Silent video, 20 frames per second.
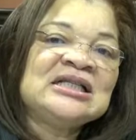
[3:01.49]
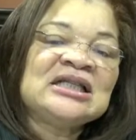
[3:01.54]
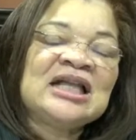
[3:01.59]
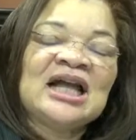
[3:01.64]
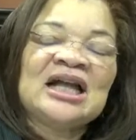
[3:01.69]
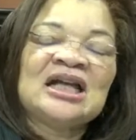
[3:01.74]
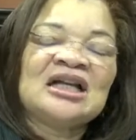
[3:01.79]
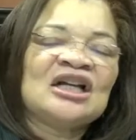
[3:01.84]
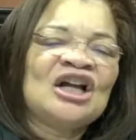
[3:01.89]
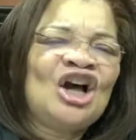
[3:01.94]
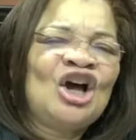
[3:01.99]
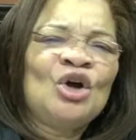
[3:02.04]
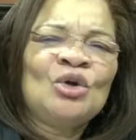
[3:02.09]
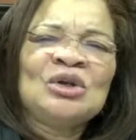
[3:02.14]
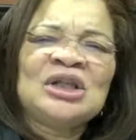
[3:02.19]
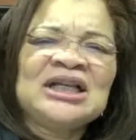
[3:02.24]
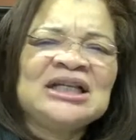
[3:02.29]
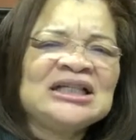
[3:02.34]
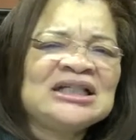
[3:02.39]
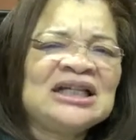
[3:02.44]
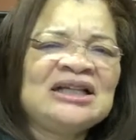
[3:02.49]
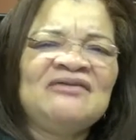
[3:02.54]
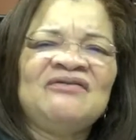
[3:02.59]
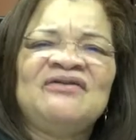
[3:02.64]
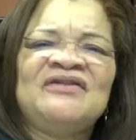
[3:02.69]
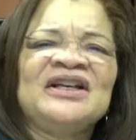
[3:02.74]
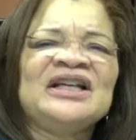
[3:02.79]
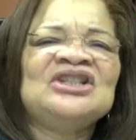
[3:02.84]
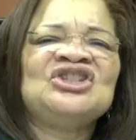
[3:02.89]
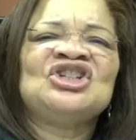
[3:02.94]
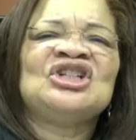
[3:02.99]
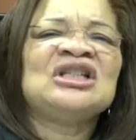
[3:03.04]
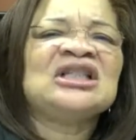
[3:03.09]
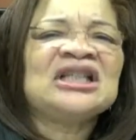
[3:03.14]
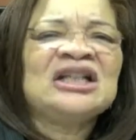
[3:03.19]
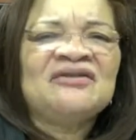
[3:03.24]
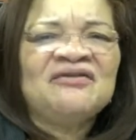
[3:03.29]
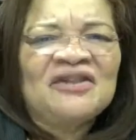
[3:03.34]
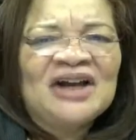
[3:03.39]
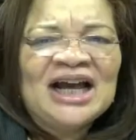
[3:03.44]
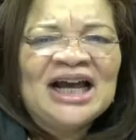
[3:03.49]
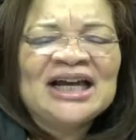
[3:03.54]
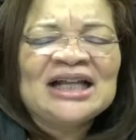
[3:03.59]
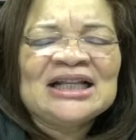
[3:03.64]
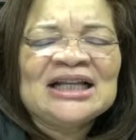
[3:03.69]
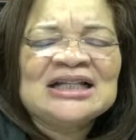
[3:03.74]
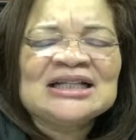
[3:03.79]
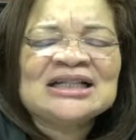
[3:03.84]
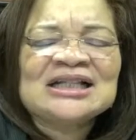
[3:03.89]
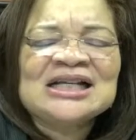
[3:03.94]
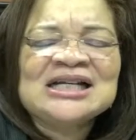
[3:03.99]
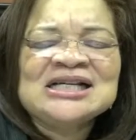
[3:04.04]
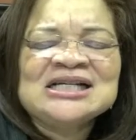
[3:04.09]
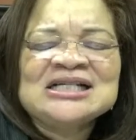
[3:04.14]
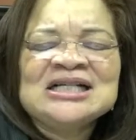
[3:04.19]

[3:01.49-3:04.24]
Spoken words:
that can only see vengeance and violence.